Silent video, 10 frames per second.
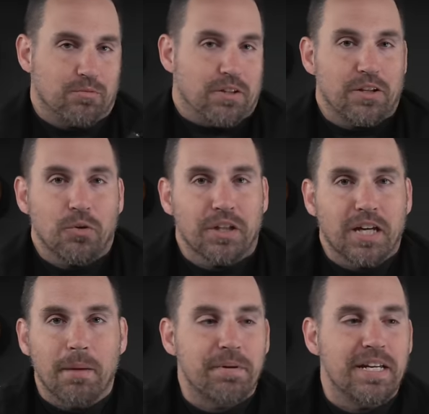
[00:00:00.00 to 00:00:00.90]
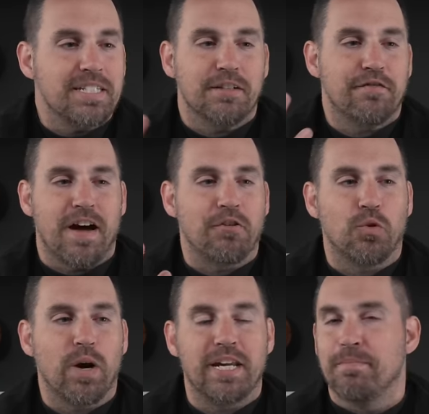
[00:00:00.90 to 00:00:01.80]
one of the only companies that have found a
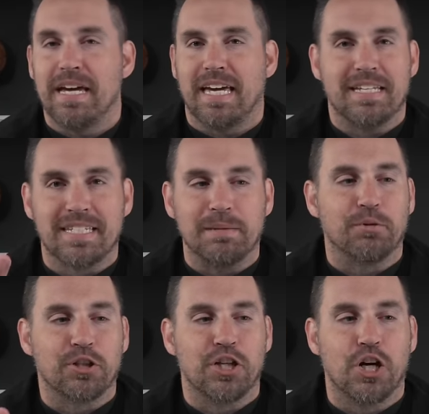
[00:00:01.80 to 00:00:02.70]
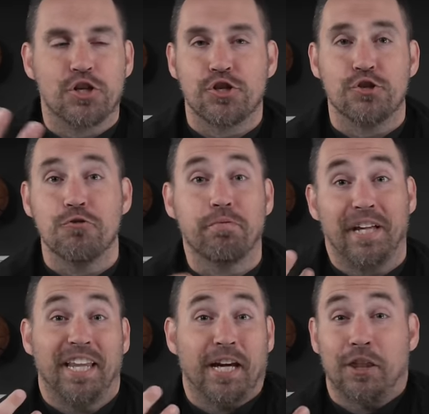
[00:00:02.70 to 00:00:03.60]
way to make a slipper tongue shoe
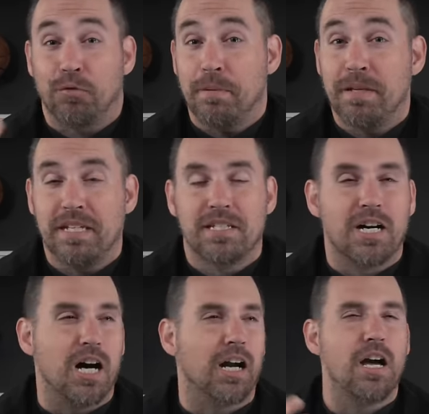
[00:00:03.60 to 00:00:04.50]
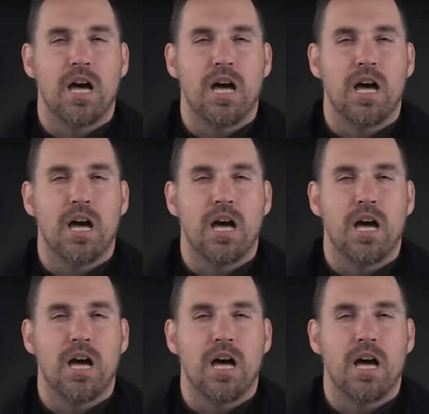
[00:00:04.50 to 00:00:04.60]
play like a three-piece tongue.